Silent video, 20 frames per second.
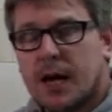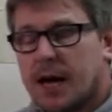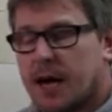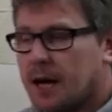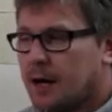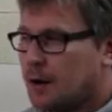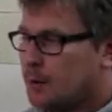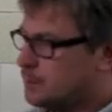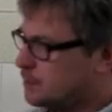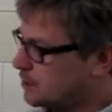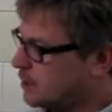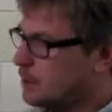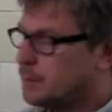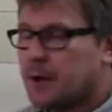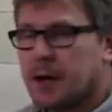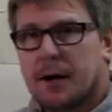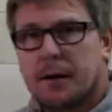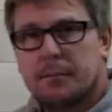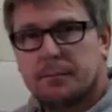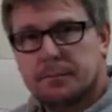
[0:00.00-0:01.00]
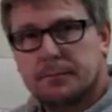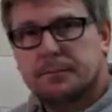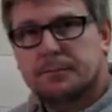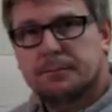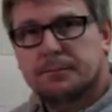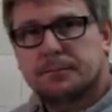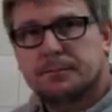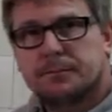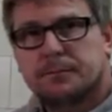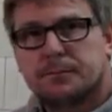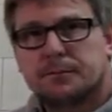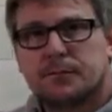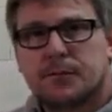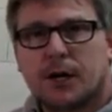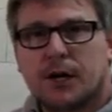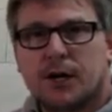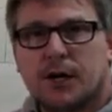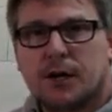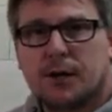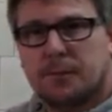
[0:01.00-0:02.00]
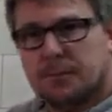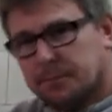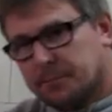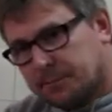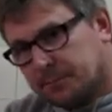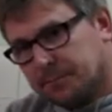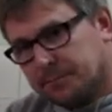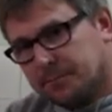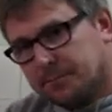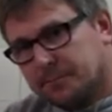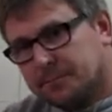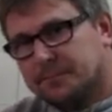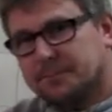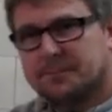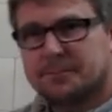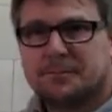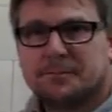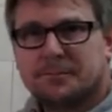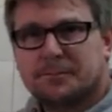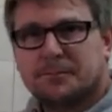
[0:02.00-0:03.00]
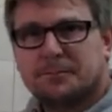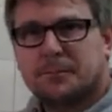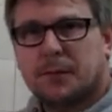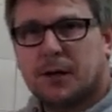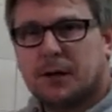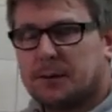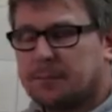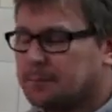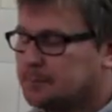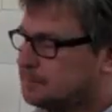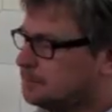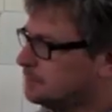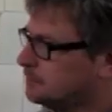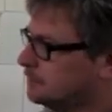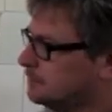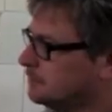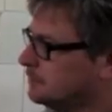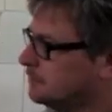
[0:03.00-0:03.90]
Yeah, Mike, so yeah, great stuff. Thank you very much, Mike. Bye. Bye.